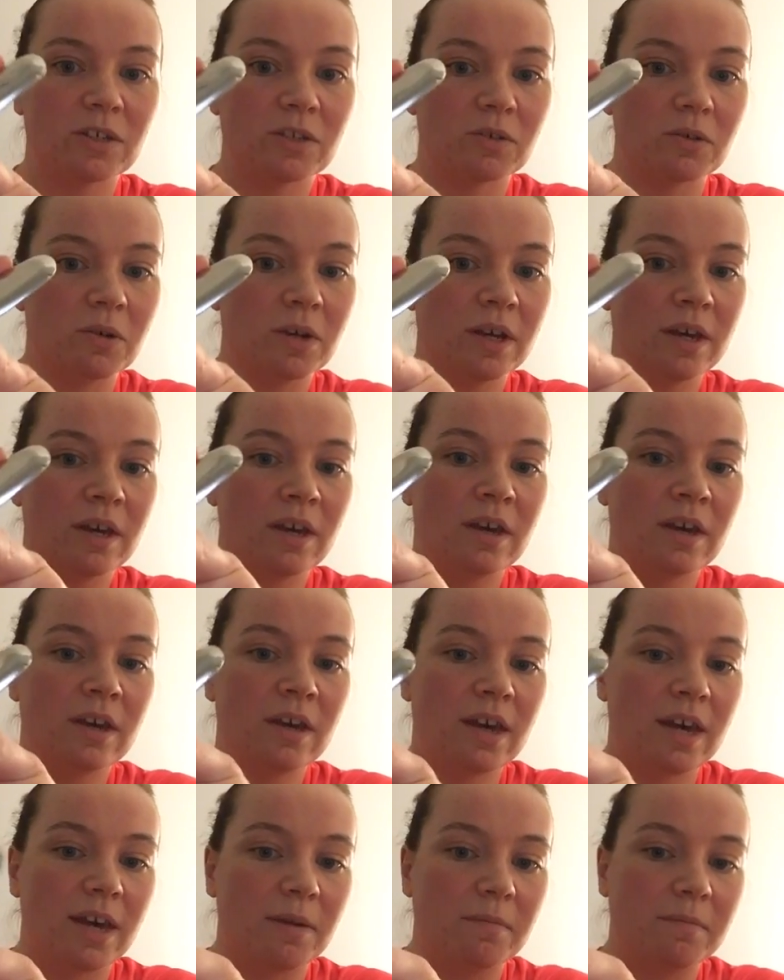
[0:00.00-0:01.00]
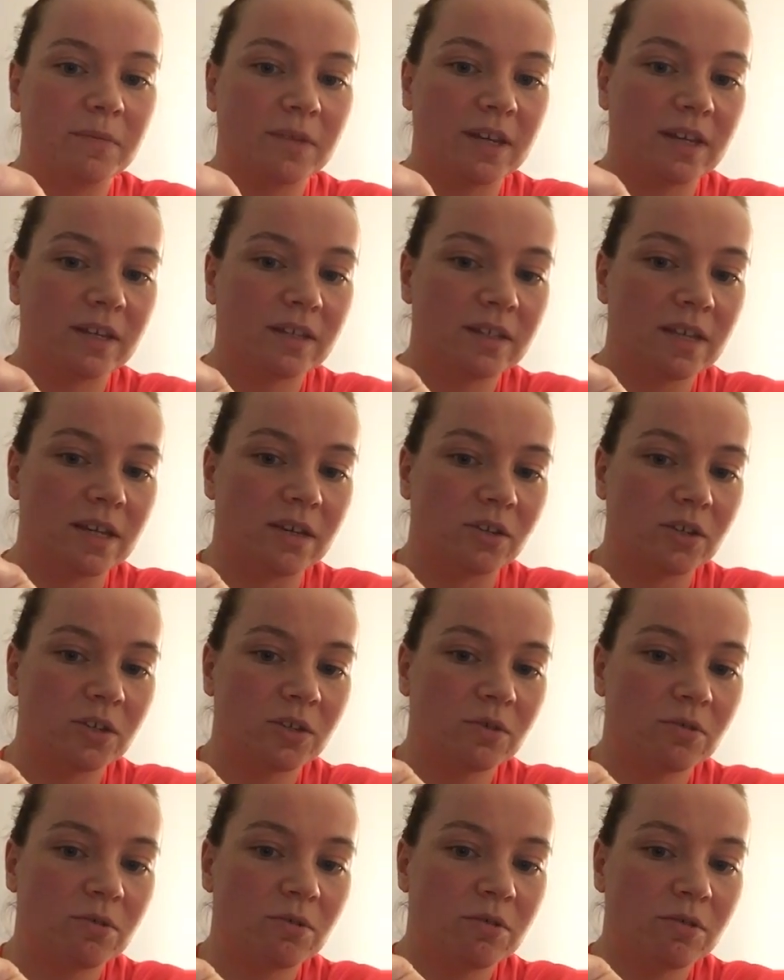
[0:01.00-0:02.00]
So like I say,
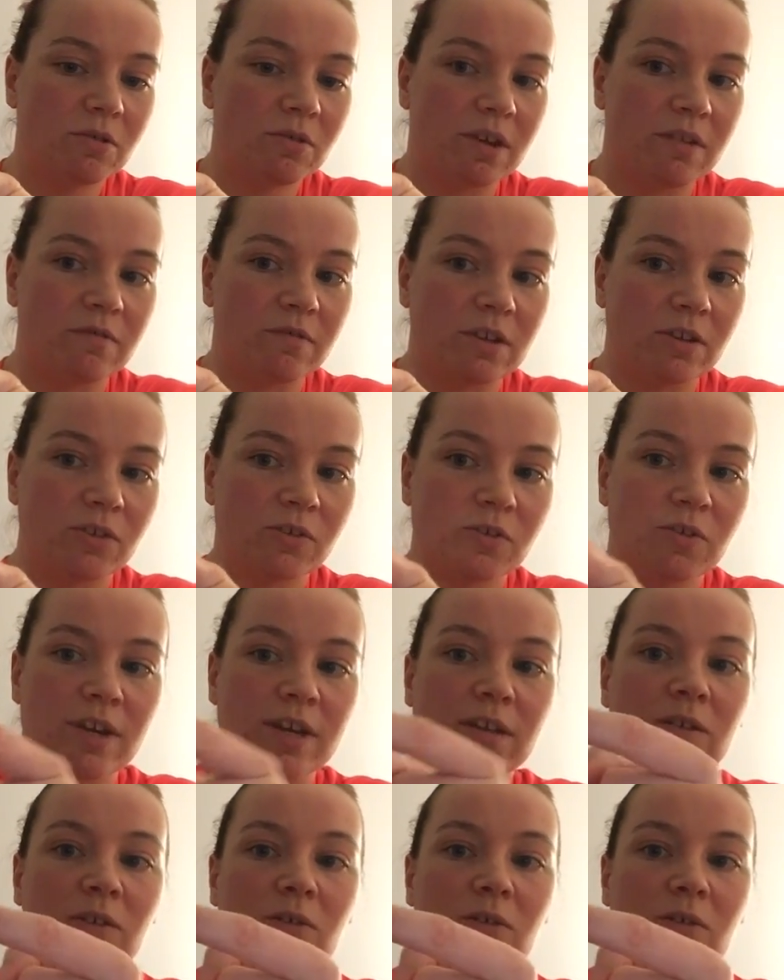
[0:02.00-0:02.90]
just go through every joint.